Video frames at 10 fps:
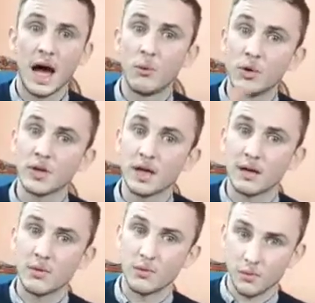I wouldn't
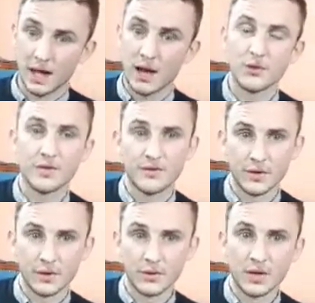let how you
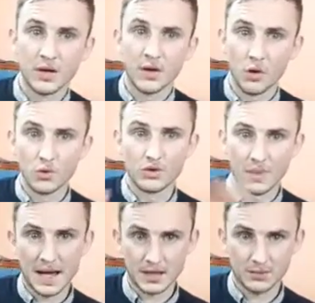feel hold
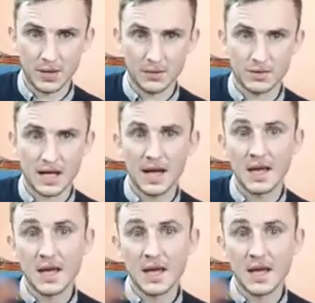you back as well, because